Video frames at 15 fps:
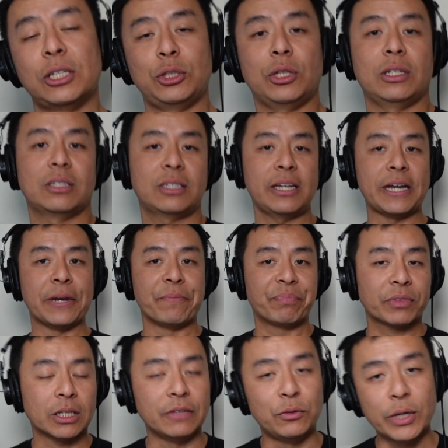as you can see,
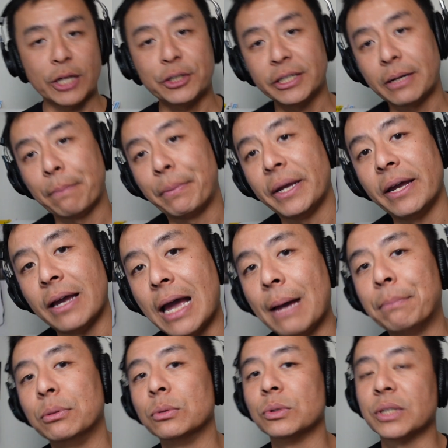if you actually compare
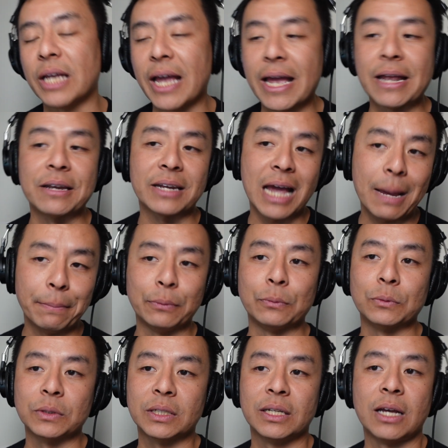apples and
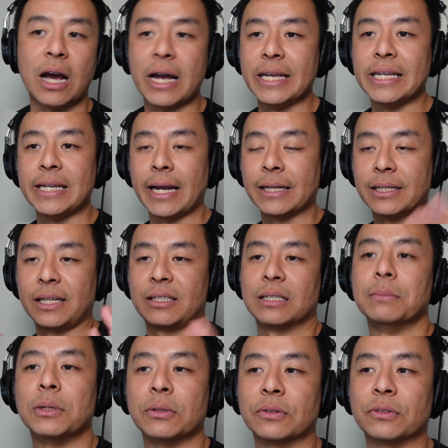apples, i.e. a Tesla
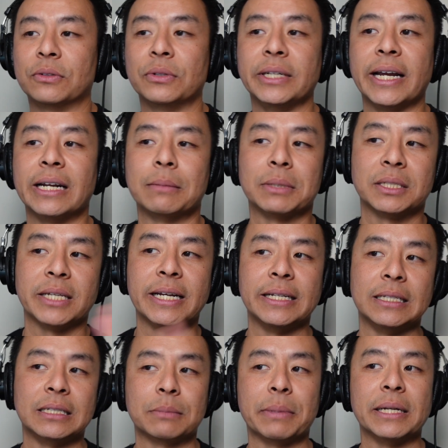Model 3 and a
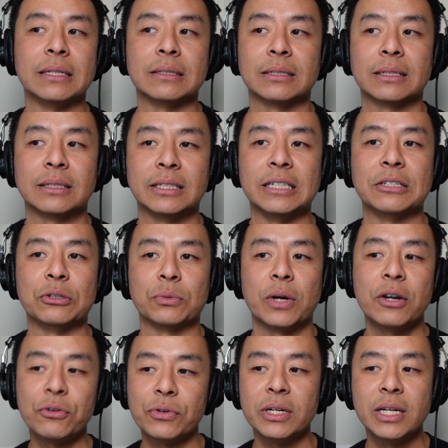Mercedes-Benz
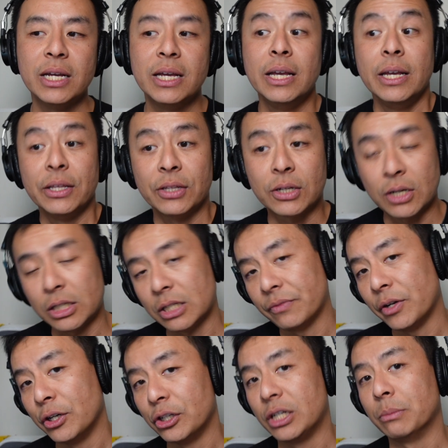C200, the cost of
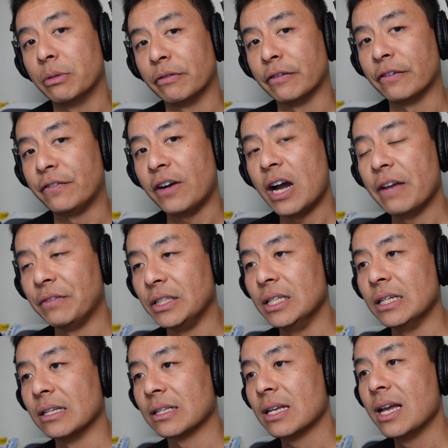ownership over 5 years